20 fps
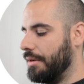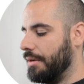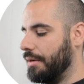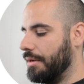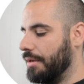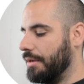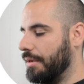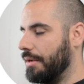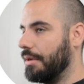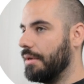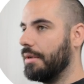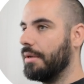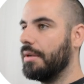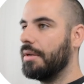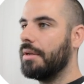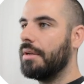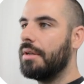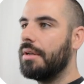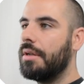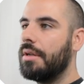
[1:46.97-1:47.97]

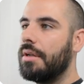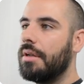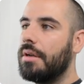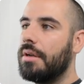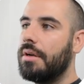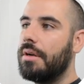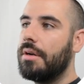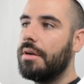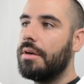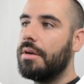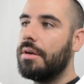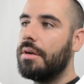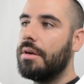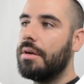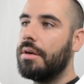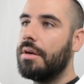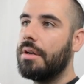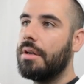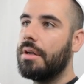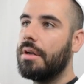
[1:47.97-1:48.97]

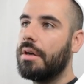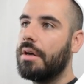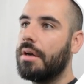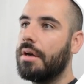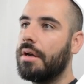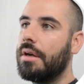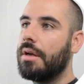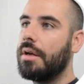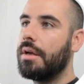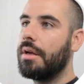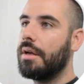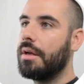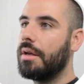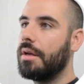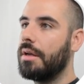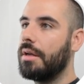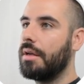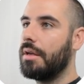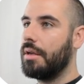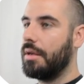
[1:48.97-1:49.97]

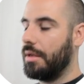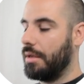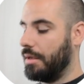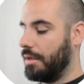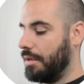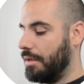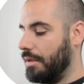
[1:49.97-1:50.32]
(silence)